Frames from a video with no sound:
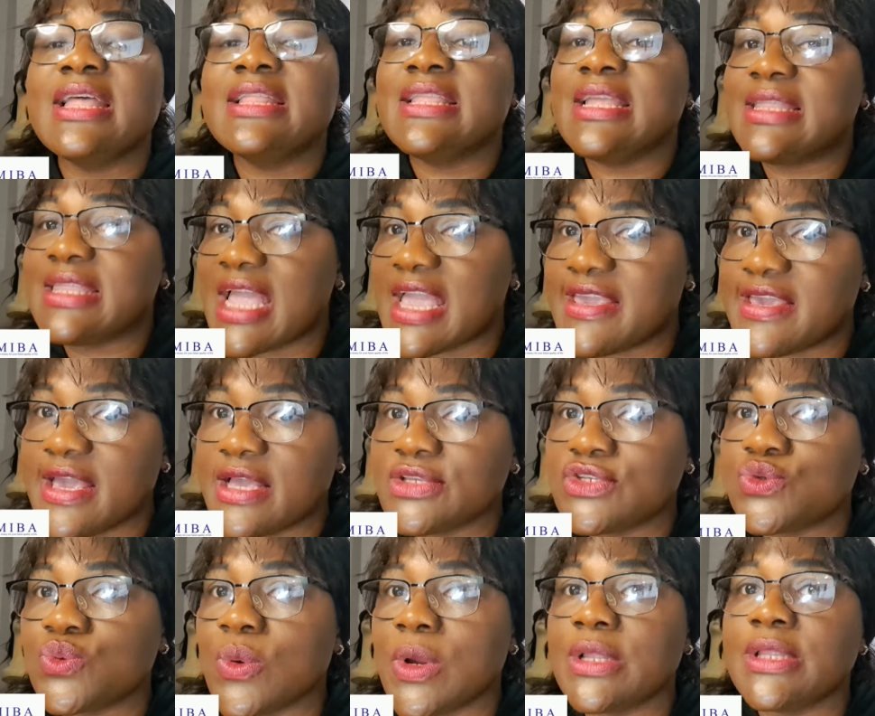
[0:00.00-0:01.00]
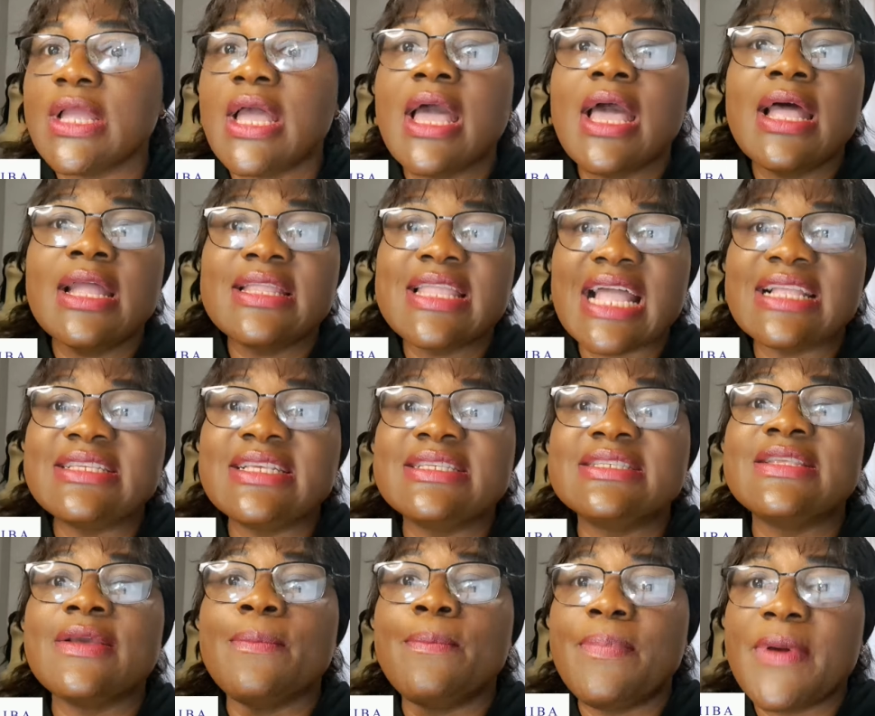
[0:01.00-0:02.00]
The 10 years one, that
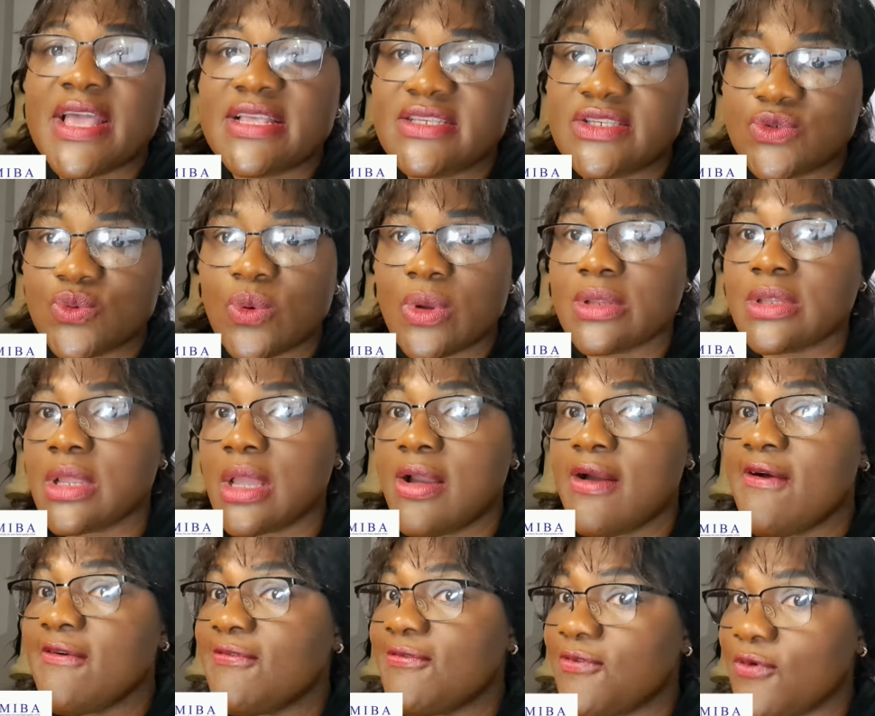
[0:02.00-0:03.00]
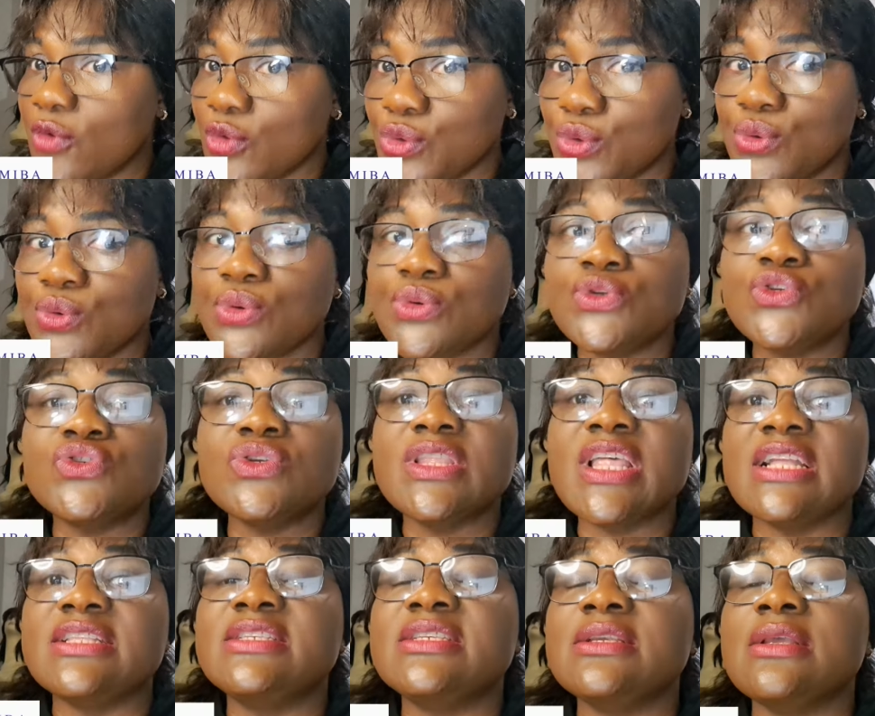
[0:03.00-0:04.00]
is the best one for you. So
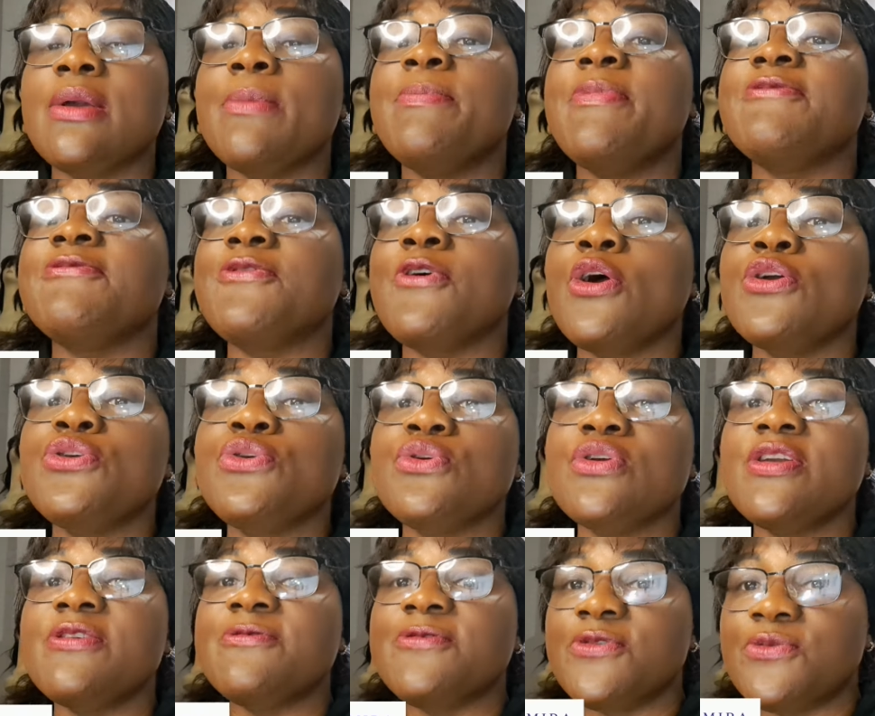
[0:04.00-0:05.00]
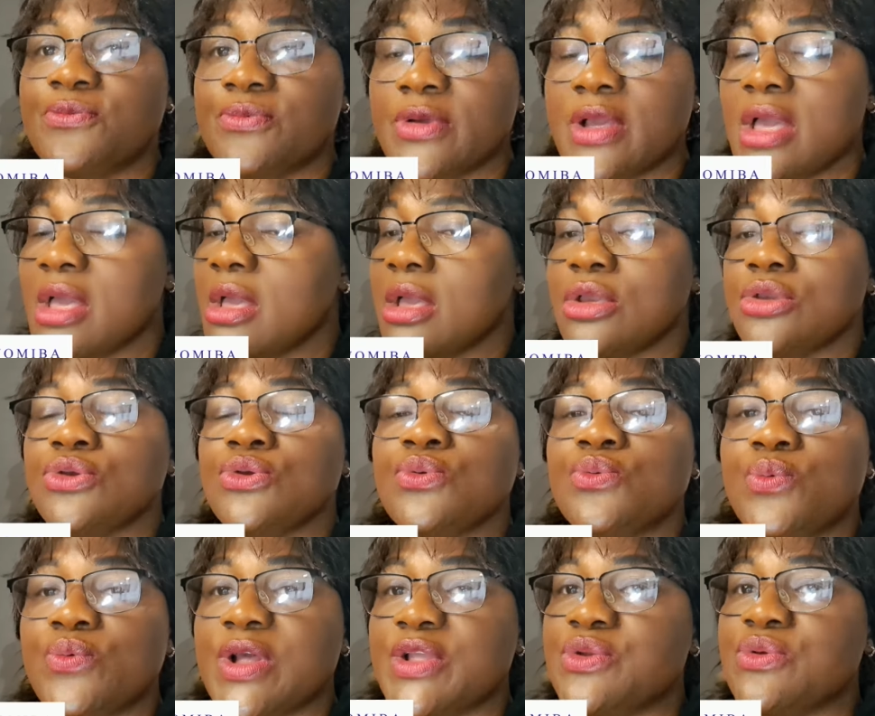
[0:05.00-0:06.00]
that before you even
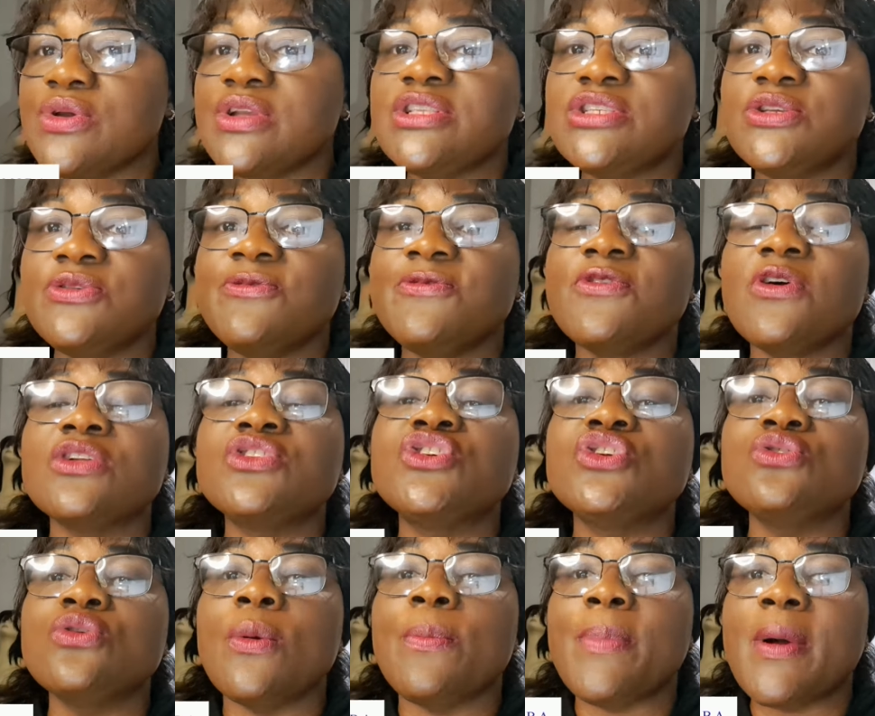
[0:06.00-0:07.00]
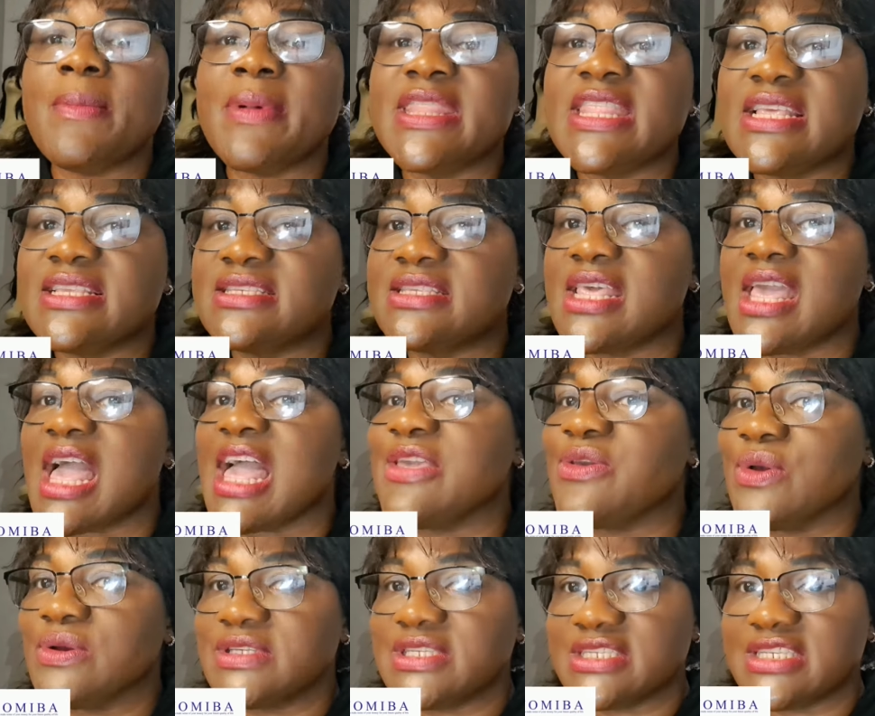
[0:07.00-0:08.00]
you renew it, you've gotten your permanent stay and
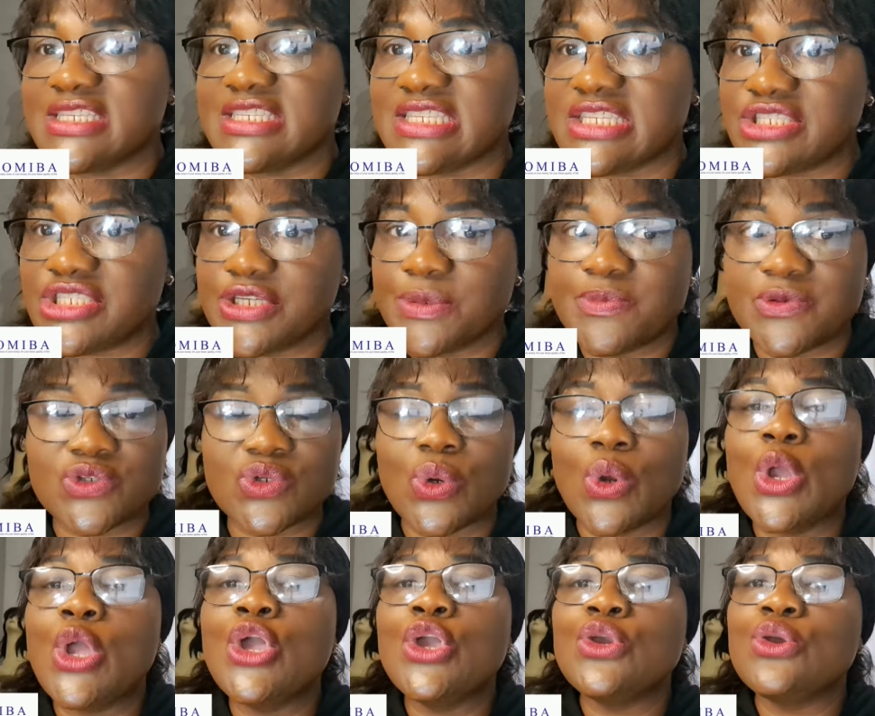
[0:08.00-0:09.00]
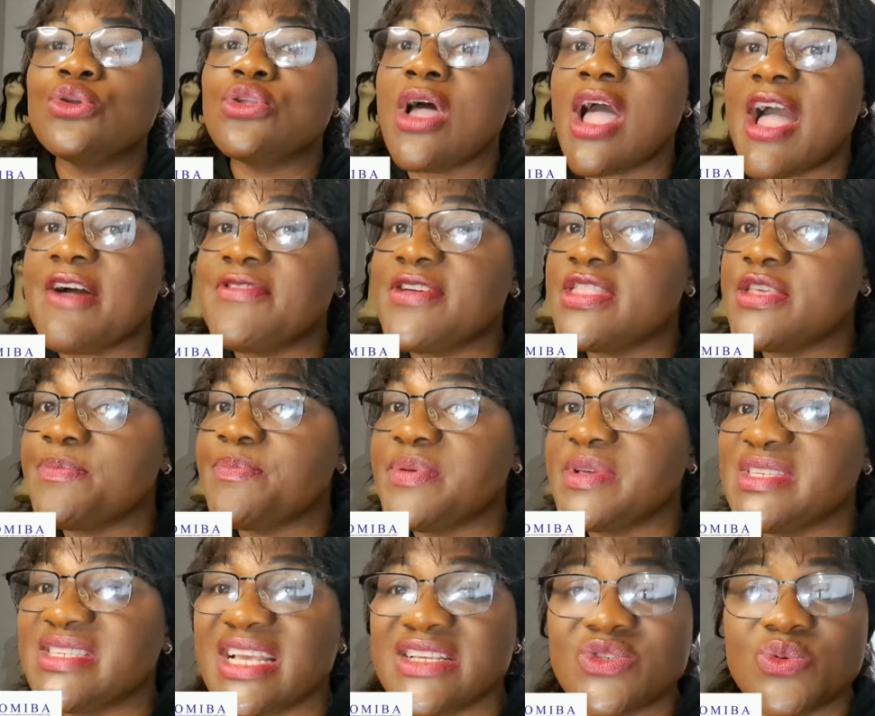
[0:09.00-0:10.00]
your citizenship. So you don't have any
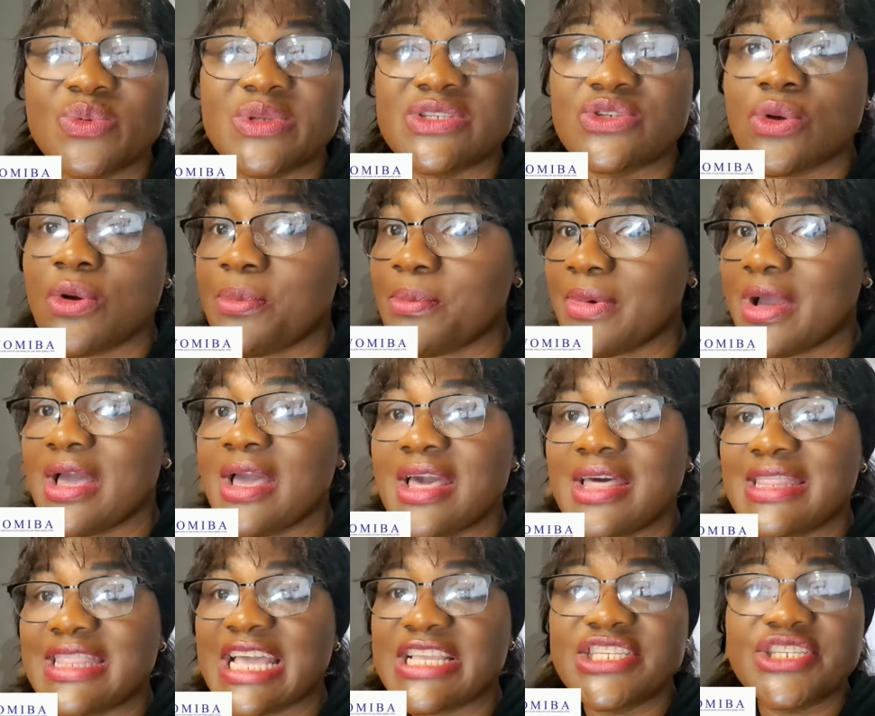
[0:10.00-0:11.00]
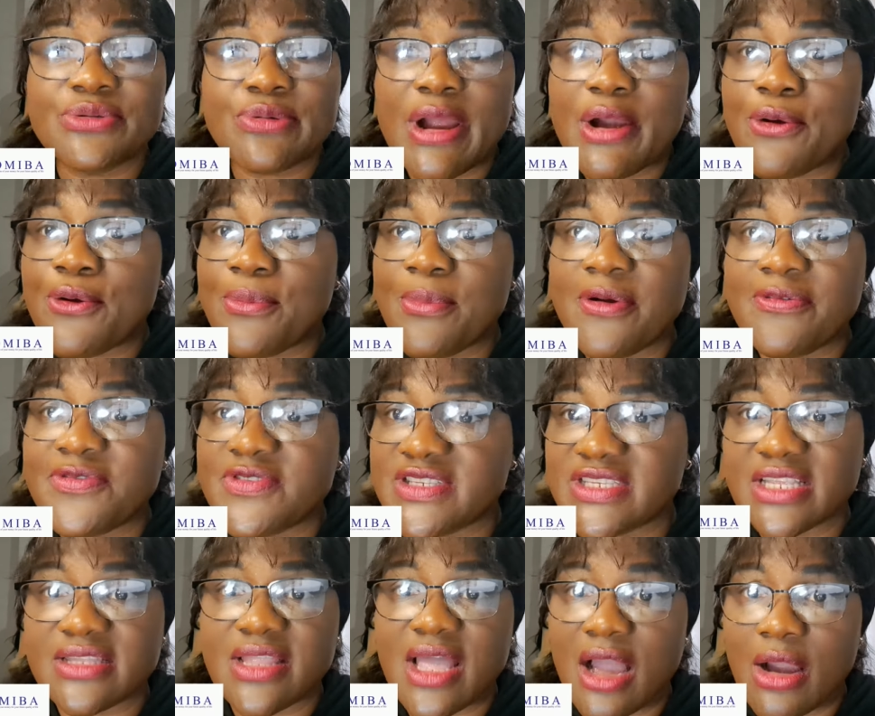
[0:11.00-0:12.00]
business with home Nigerian Home
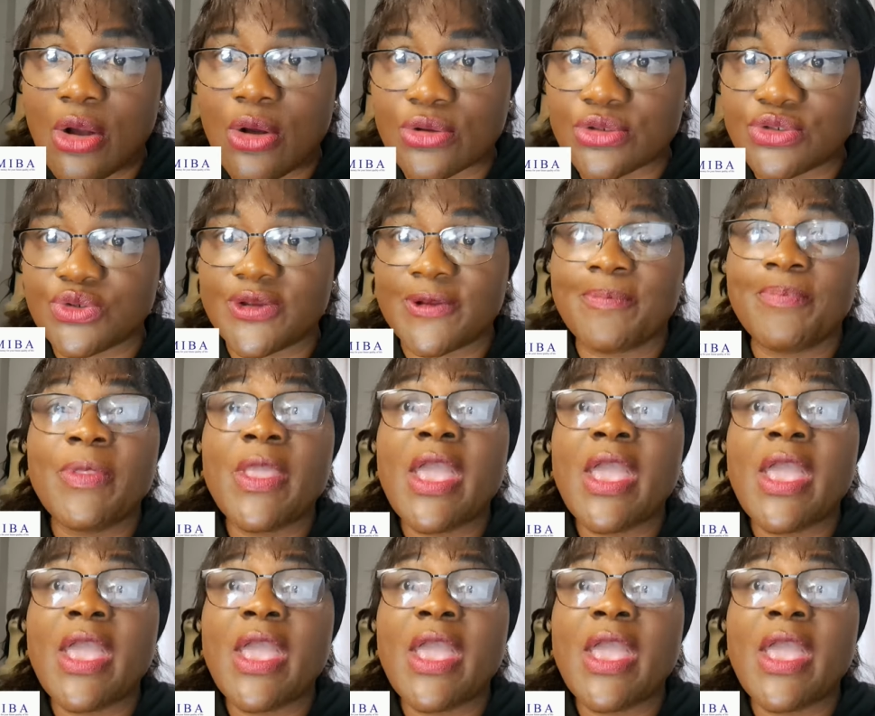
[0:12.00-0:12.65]
Office in that country.